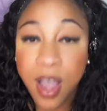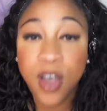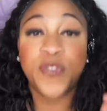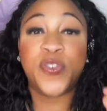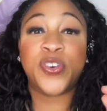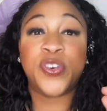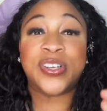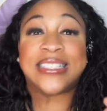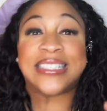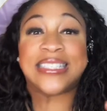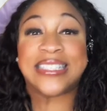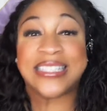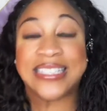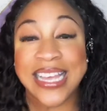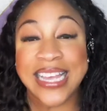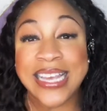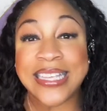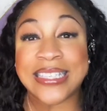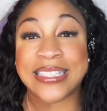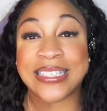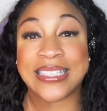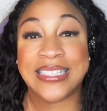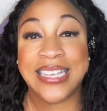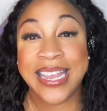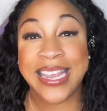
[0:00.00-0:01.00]
for
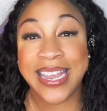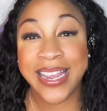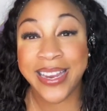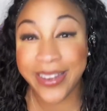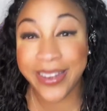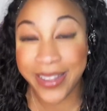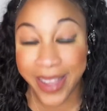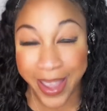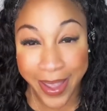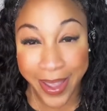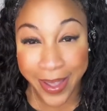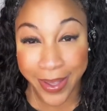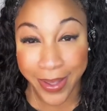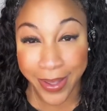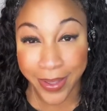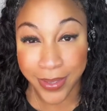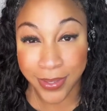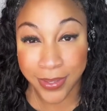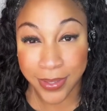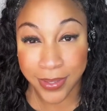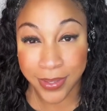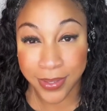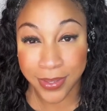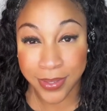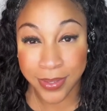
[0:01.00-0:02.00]
16
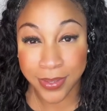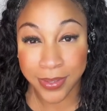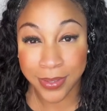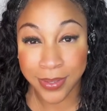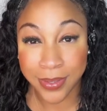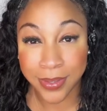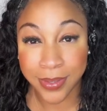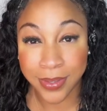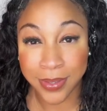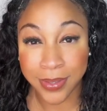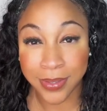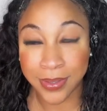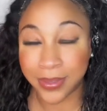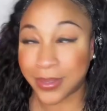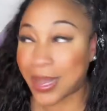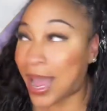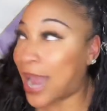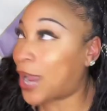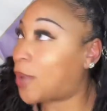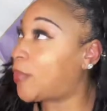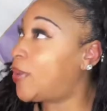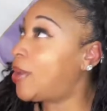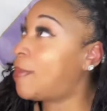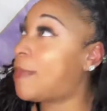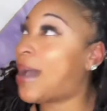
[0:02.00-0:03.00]
years.
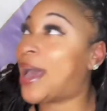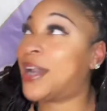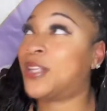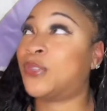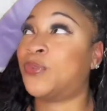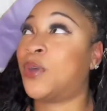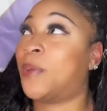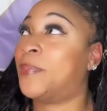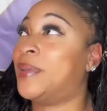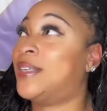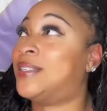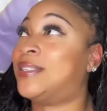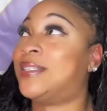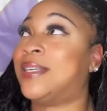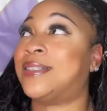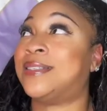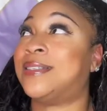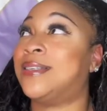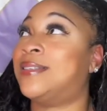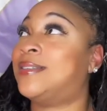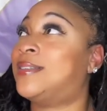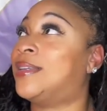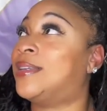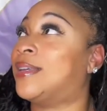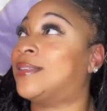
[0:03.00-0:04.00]
Like, we might as well be
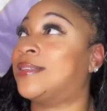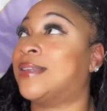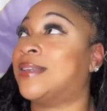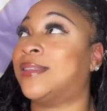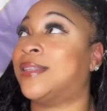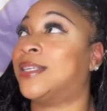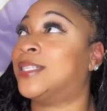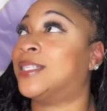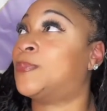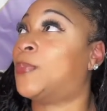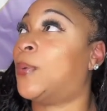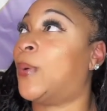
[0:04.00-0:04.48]
66 at this point.